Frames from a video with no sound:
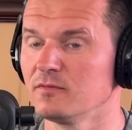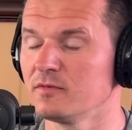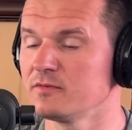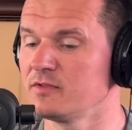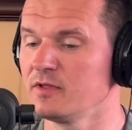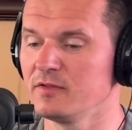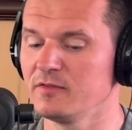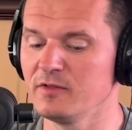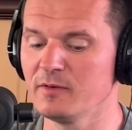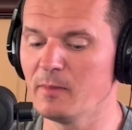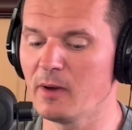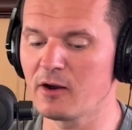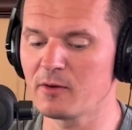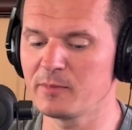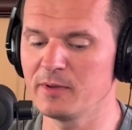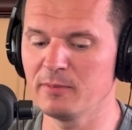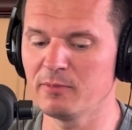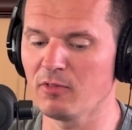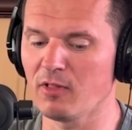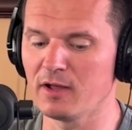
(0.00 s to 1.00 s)
but the amount of
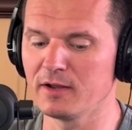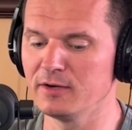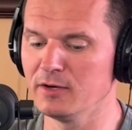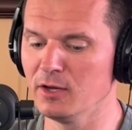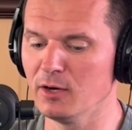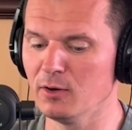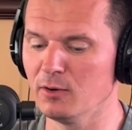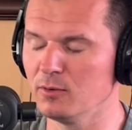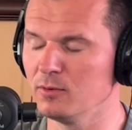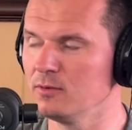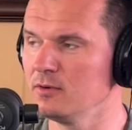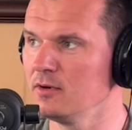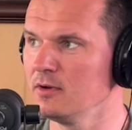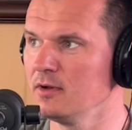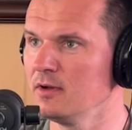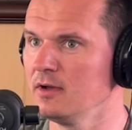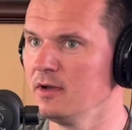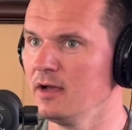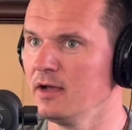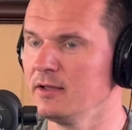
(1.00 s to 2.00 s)
people I know,
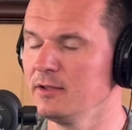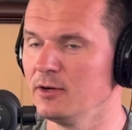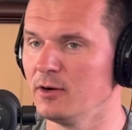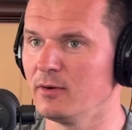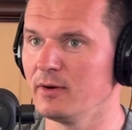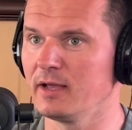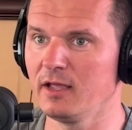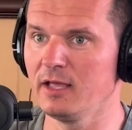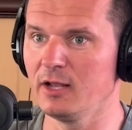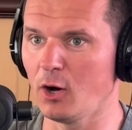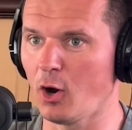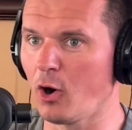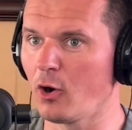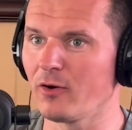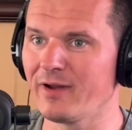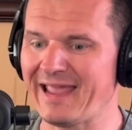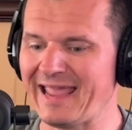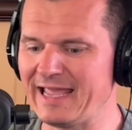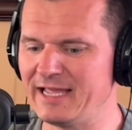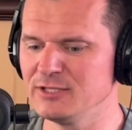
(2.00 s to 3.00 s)
you know, in
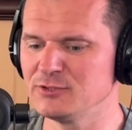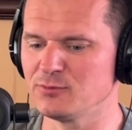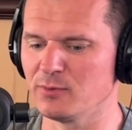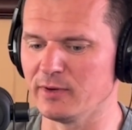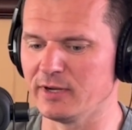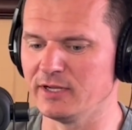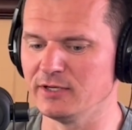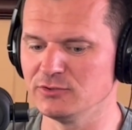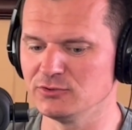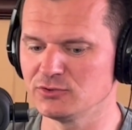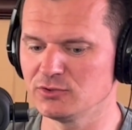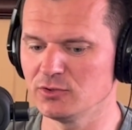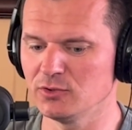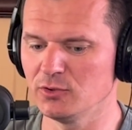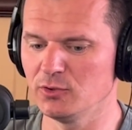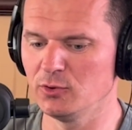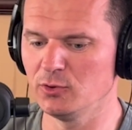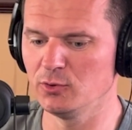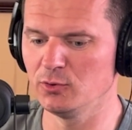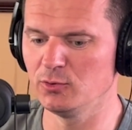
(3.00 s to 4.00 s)
our age range
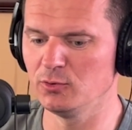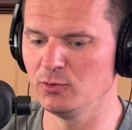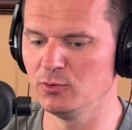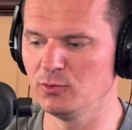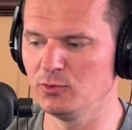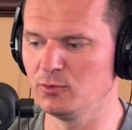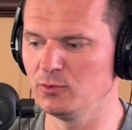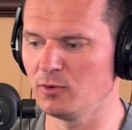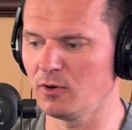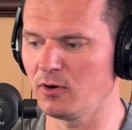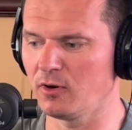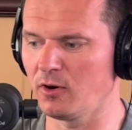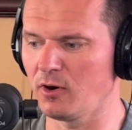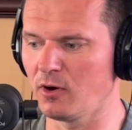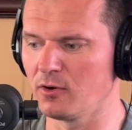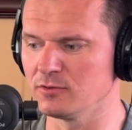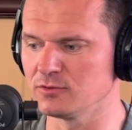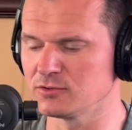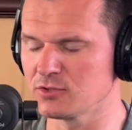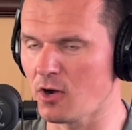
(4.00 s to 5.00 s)
who
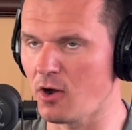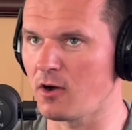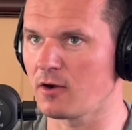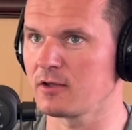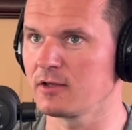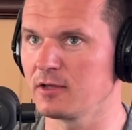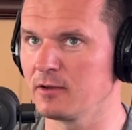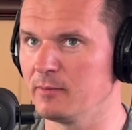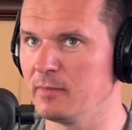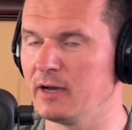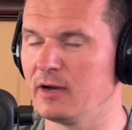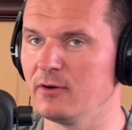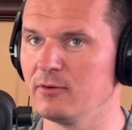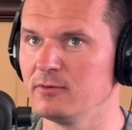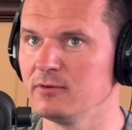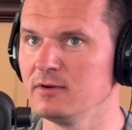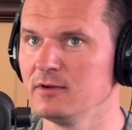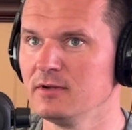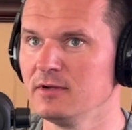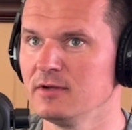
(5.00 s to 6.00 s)
are talking about,
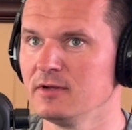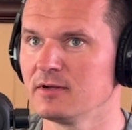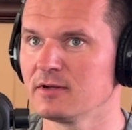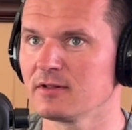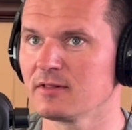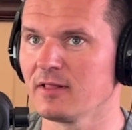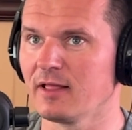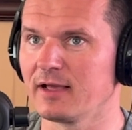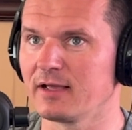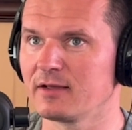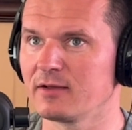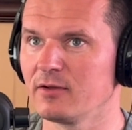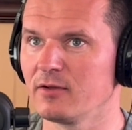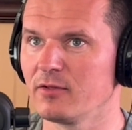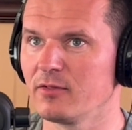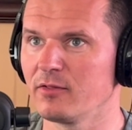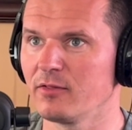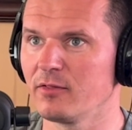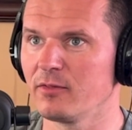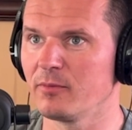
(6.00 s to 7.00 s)
like,
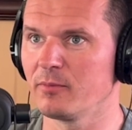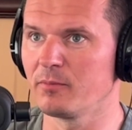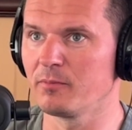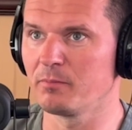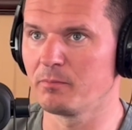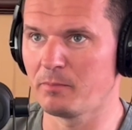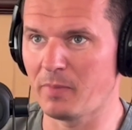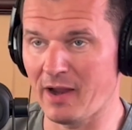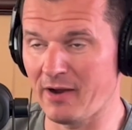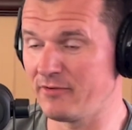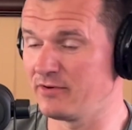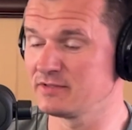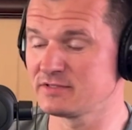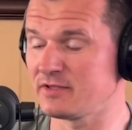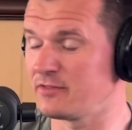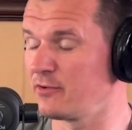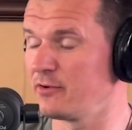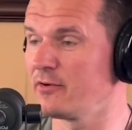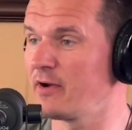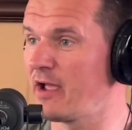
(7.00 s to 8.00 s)
parents
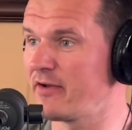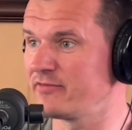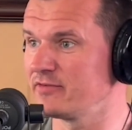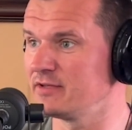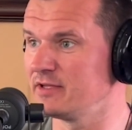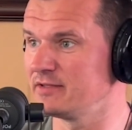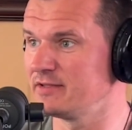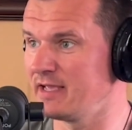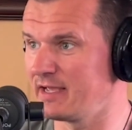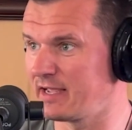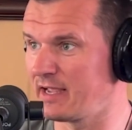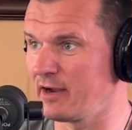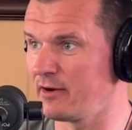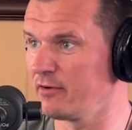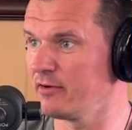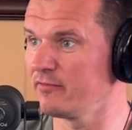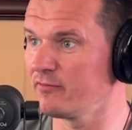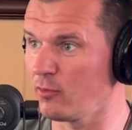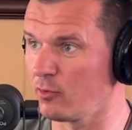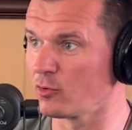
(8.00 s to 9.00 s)
that they're having to take care
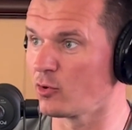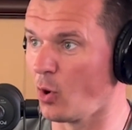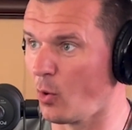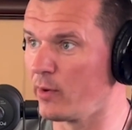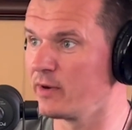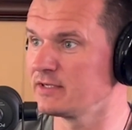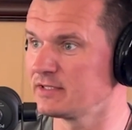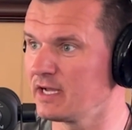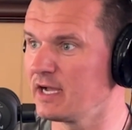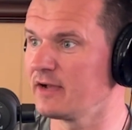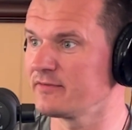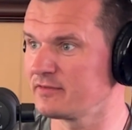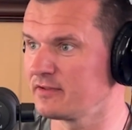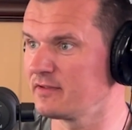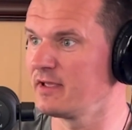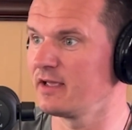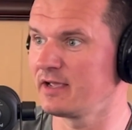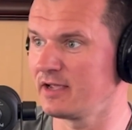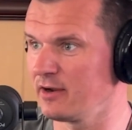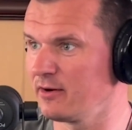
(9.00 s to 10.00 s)
of or going to have to
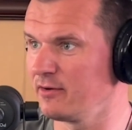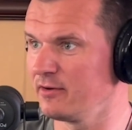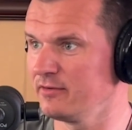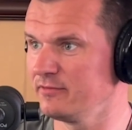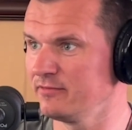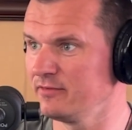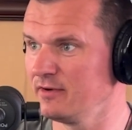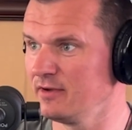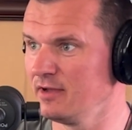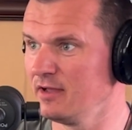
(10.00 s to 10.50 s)
take care of,